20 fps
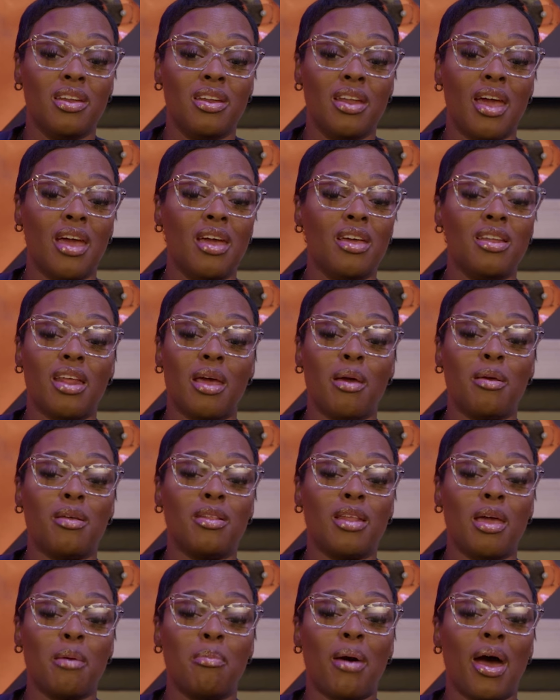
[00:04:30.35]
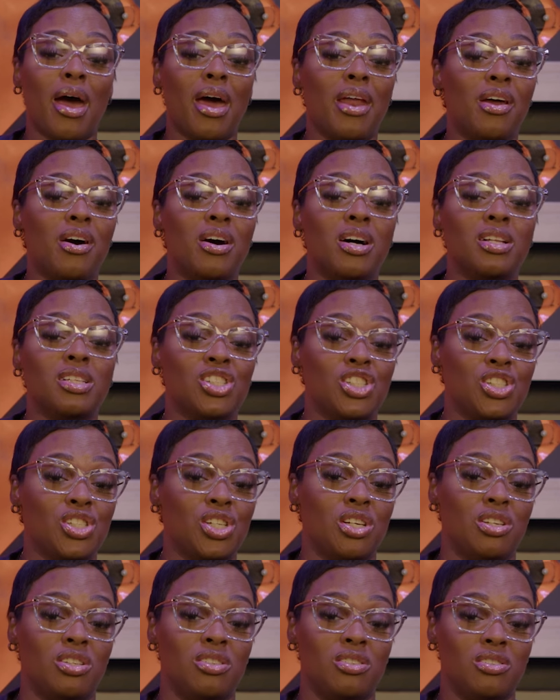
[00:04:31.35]
that. They buying the other
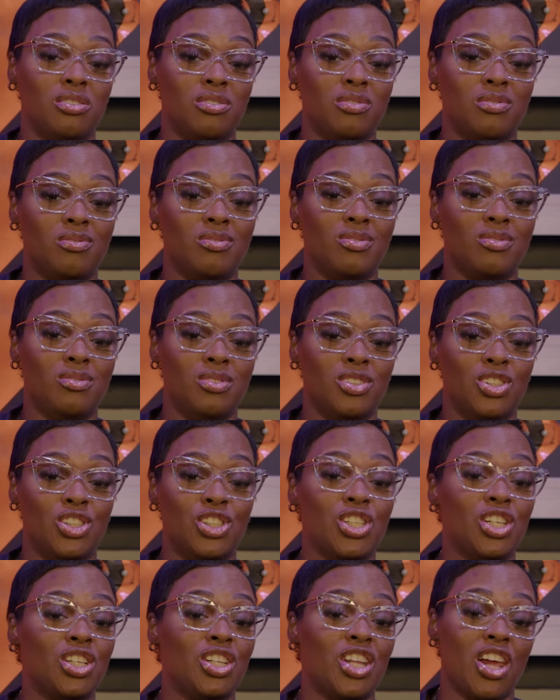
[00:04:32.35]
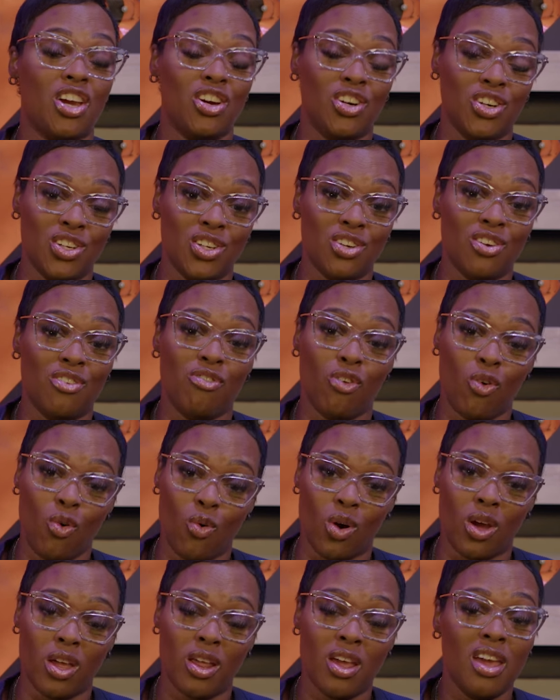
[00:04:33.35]
shit. The shit they couldn't
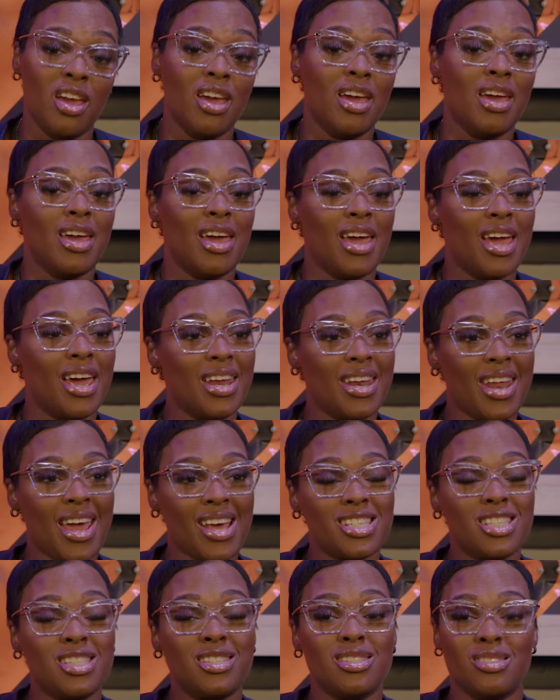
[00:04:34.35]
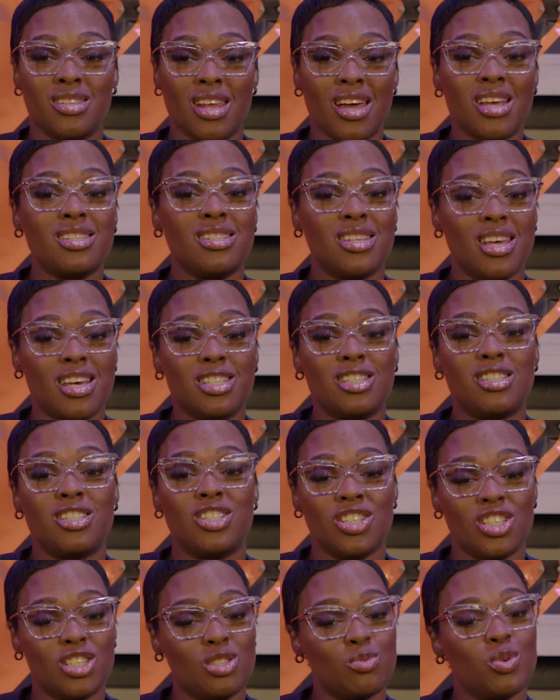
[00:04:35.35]
afford. And that's
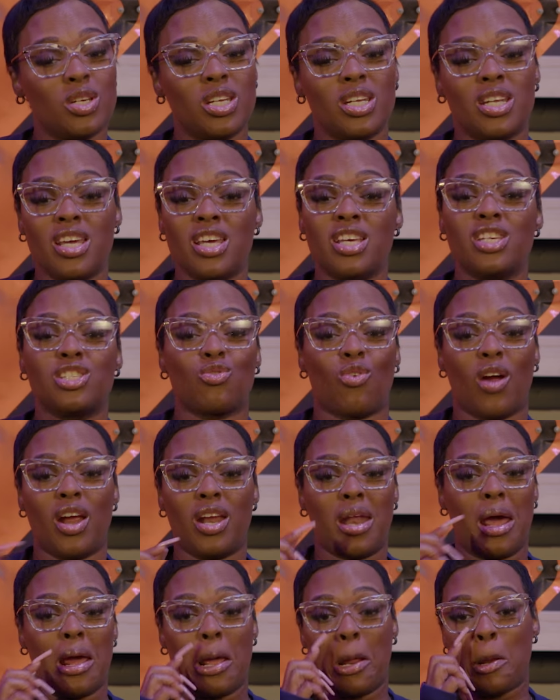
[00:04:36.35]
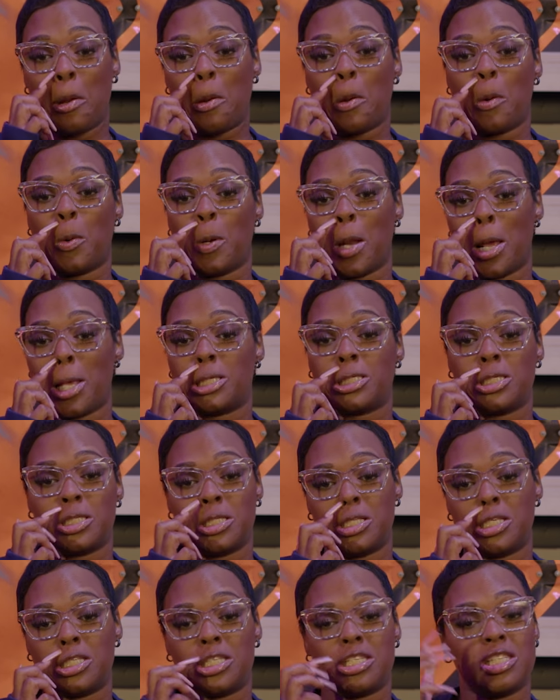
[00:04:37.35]
just what it is right now. You know, this
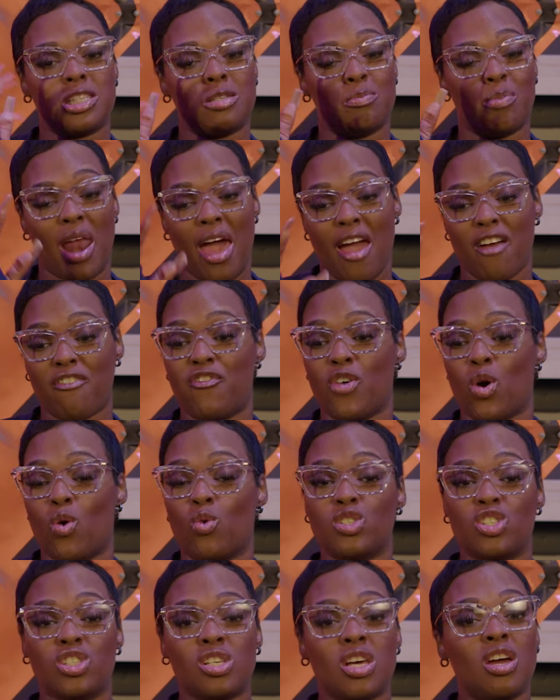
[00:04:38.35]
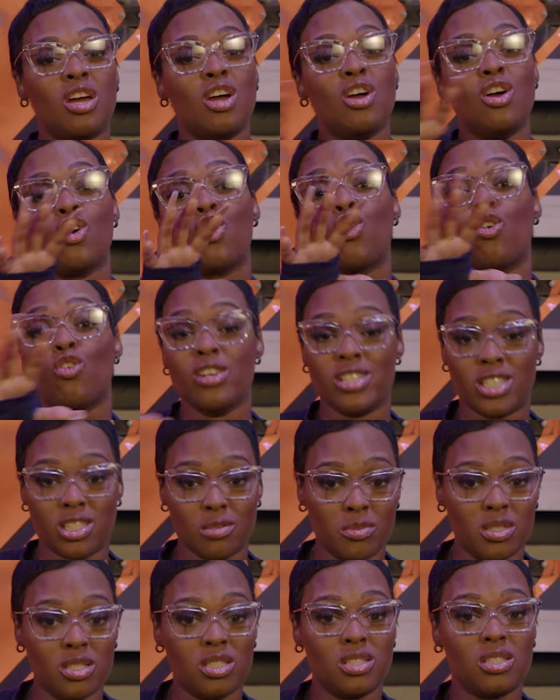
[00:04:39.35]
is Black folks
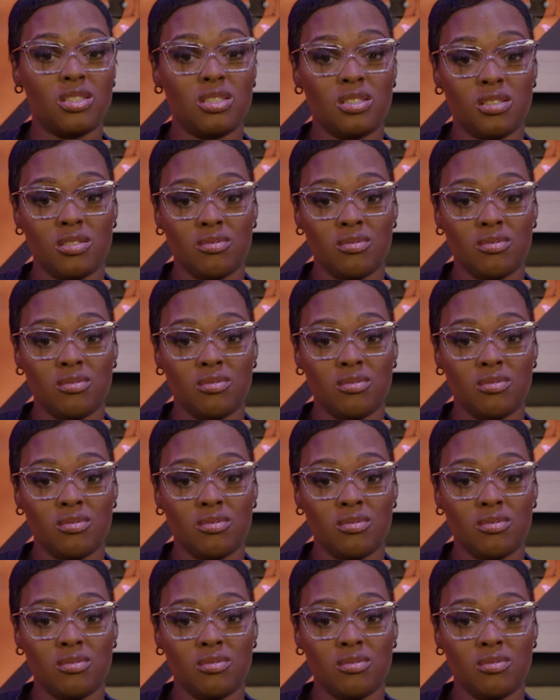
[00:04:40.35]
Christmas.